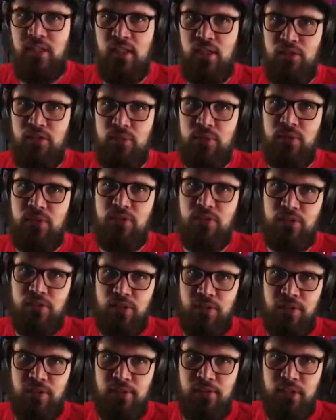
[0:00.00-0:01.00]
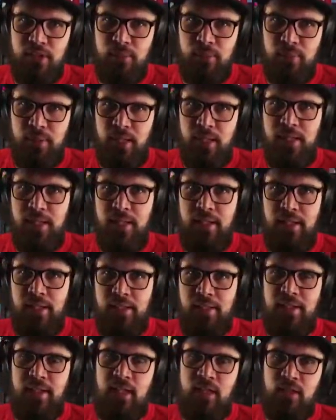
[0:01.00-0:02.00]
go towards your starship and get
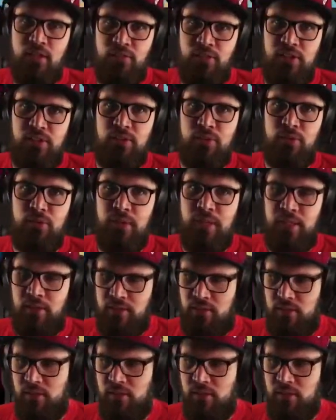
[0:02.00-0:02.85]
in and out of it to create an